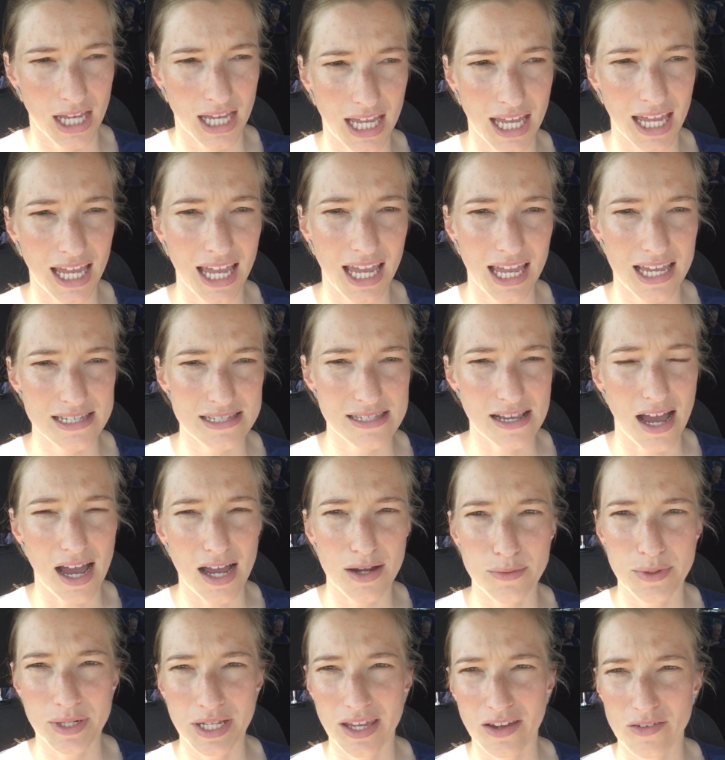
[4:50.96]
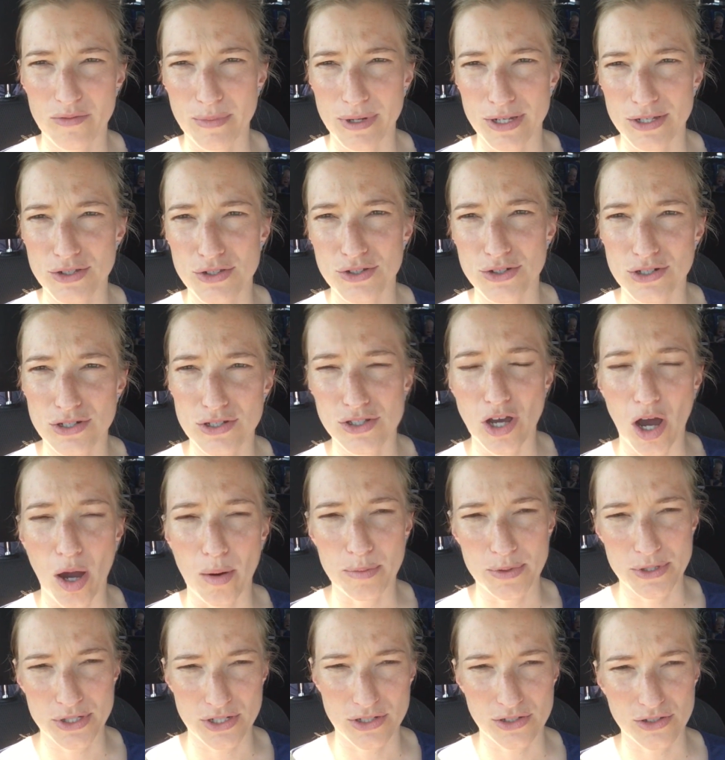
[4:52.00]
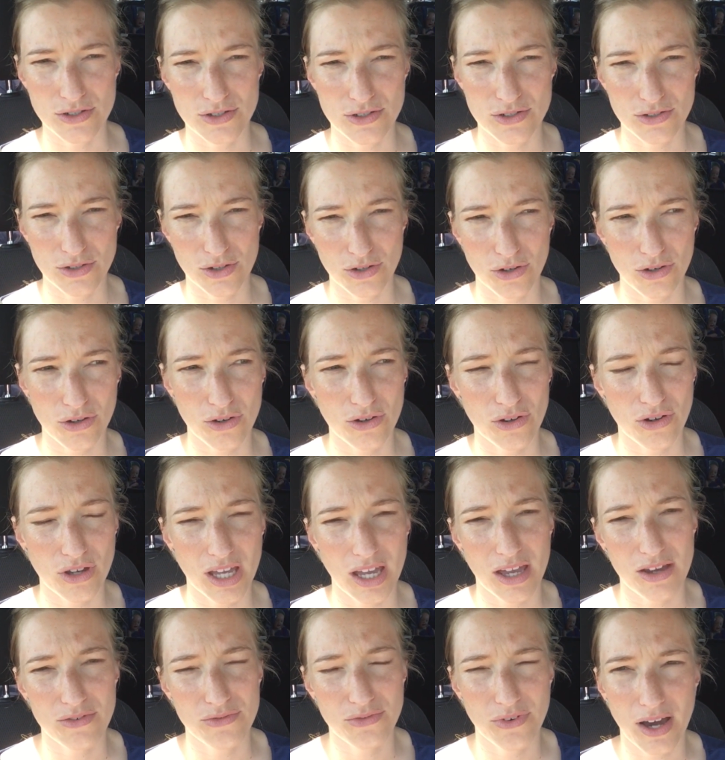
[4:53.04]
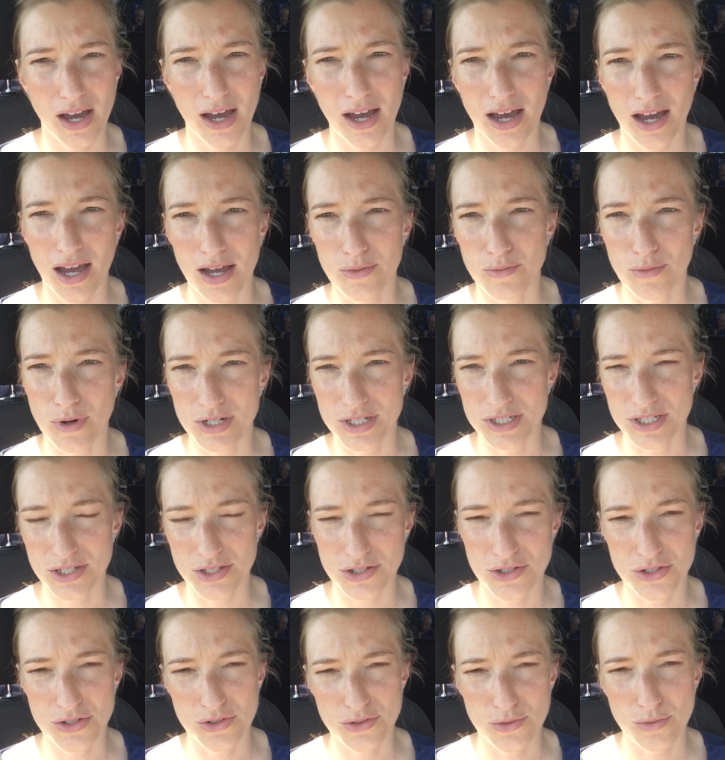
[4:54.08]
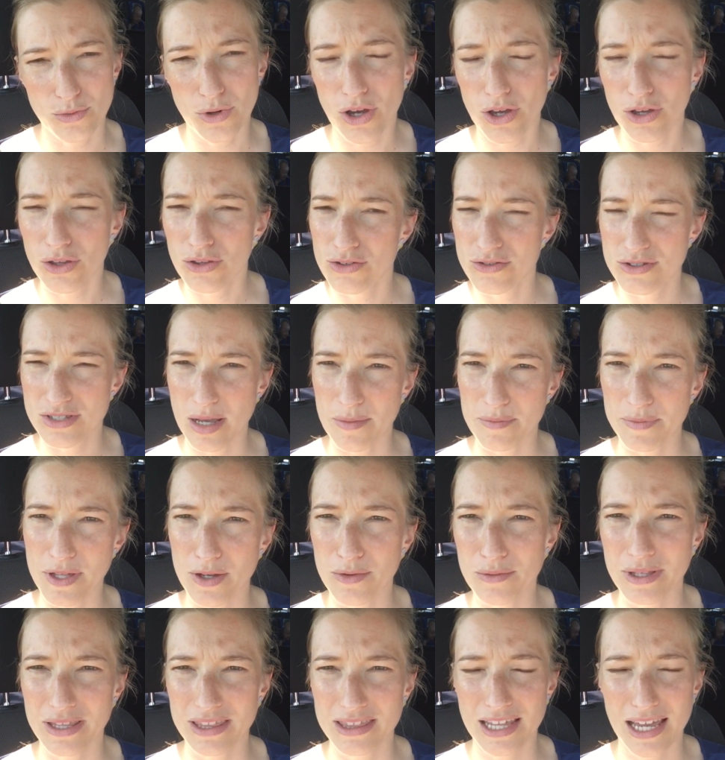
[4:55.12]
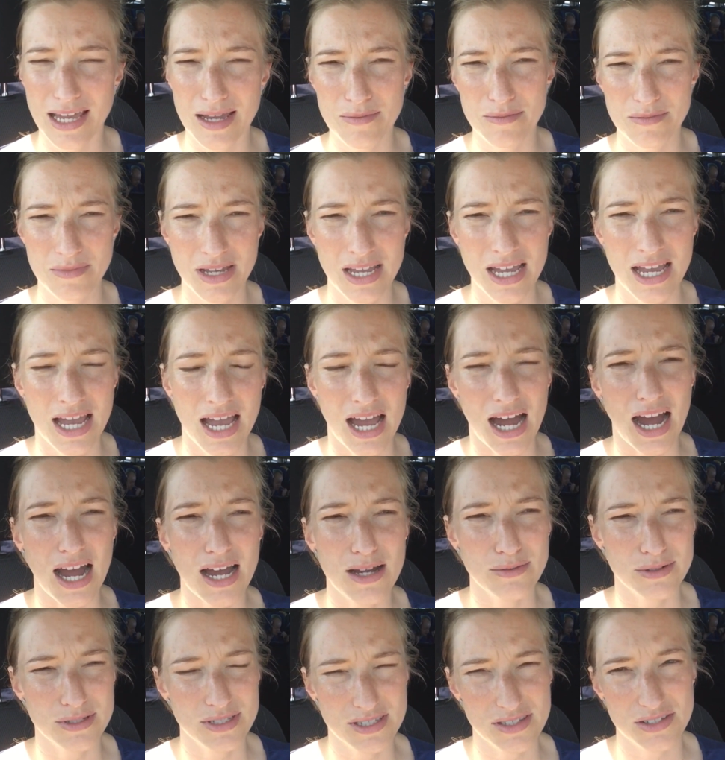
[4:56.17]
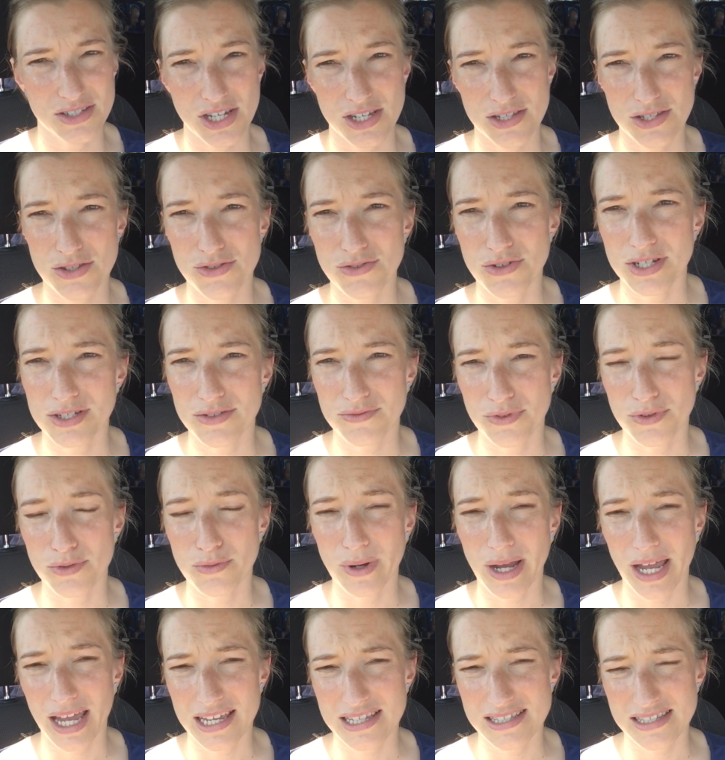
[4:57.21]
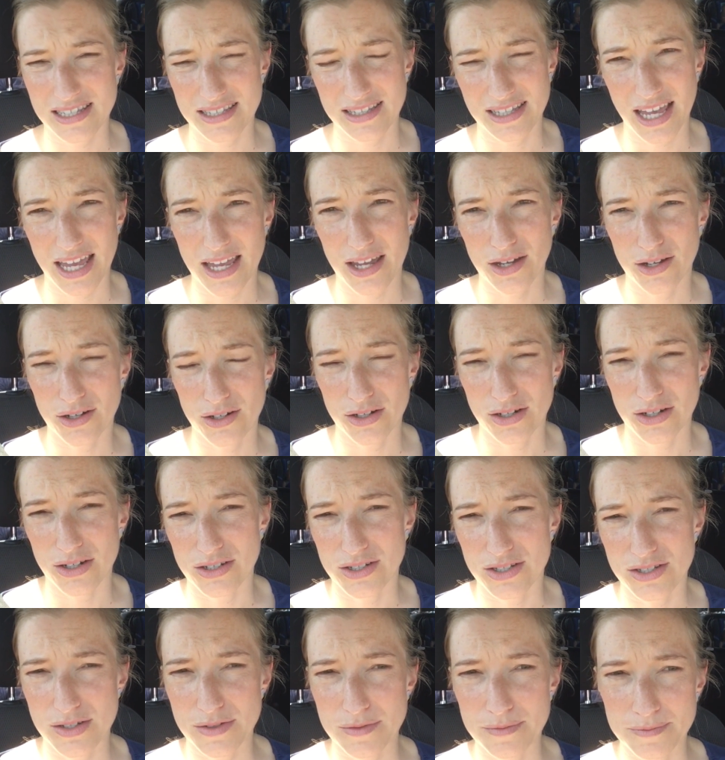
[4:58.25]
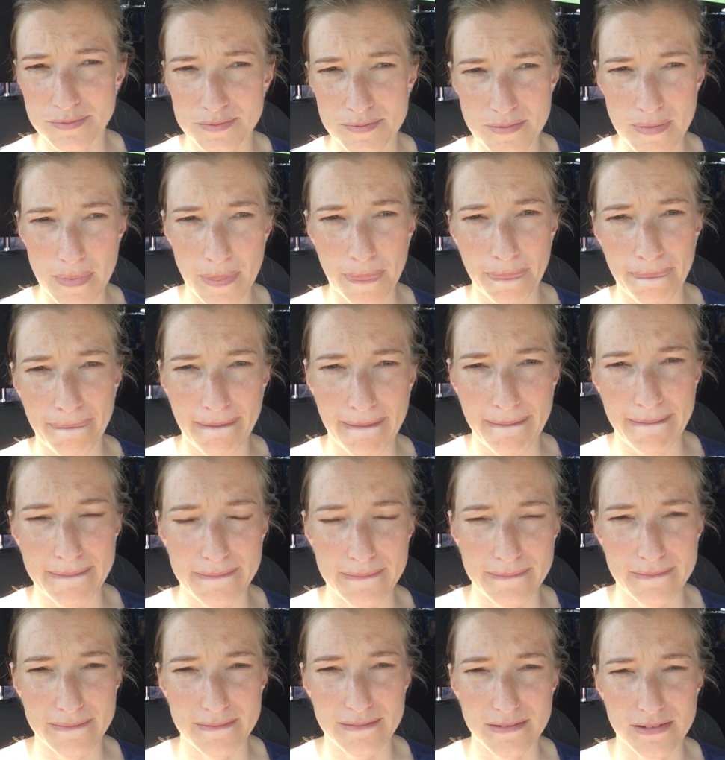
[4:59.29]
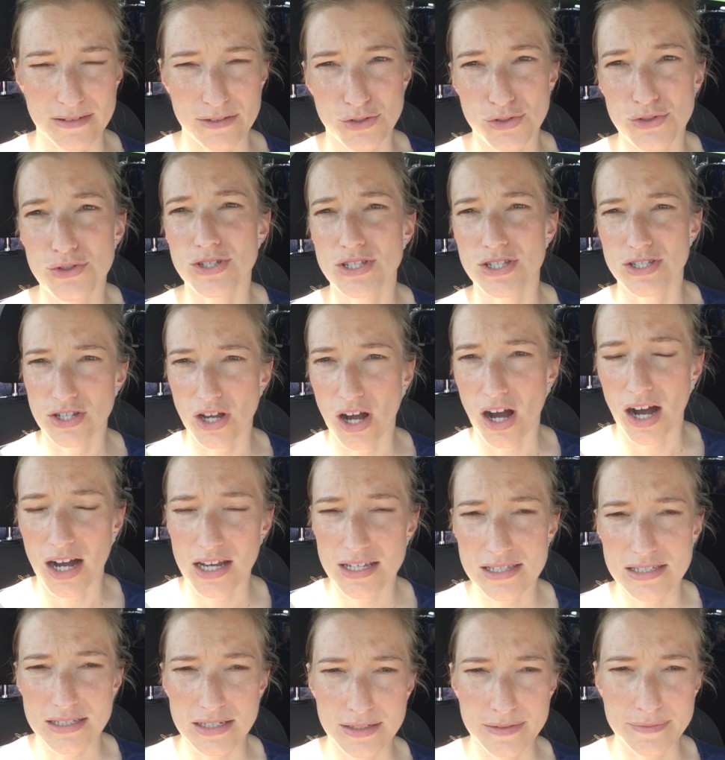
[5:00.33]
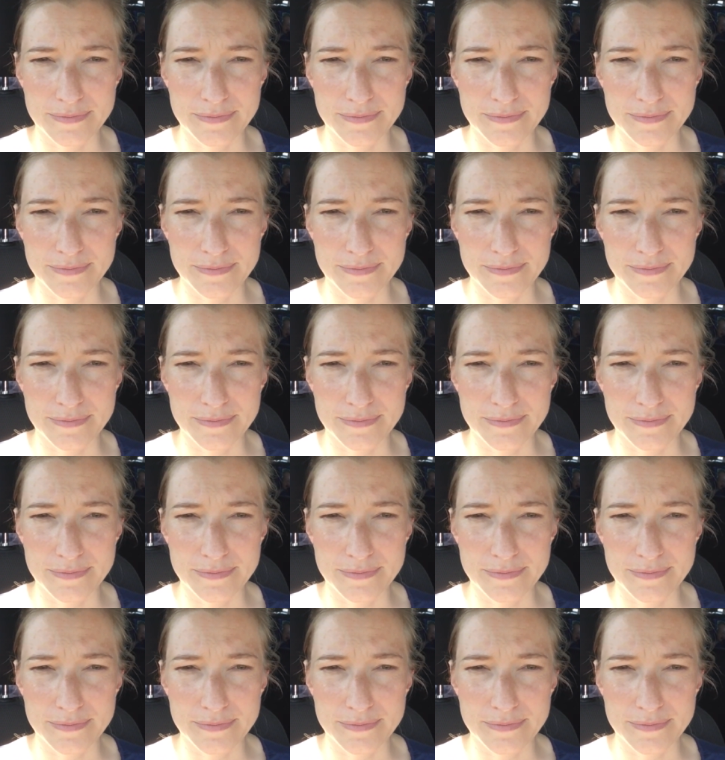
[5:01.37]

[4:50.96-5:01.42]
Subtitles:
is I would give my students options. So if I wanted to work through something with them, I would suggest 3 different ways that they could do this task.